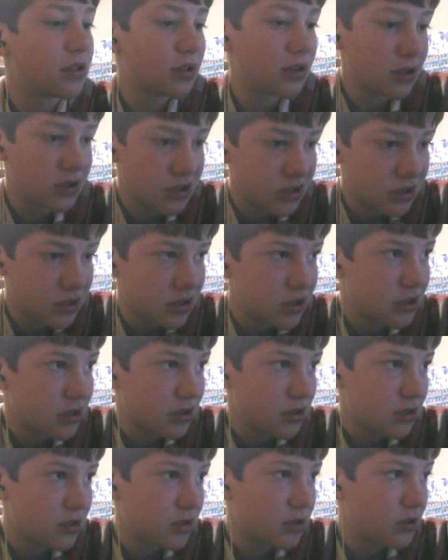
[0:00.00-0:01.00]

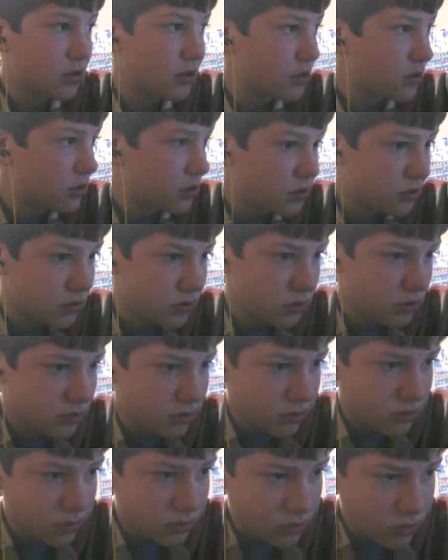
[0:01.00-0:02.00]

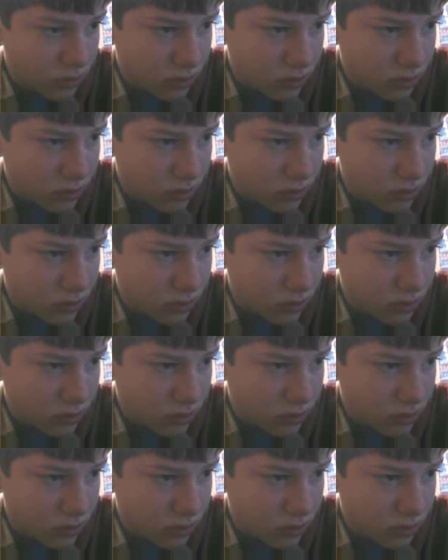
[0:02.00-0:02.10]
(silence)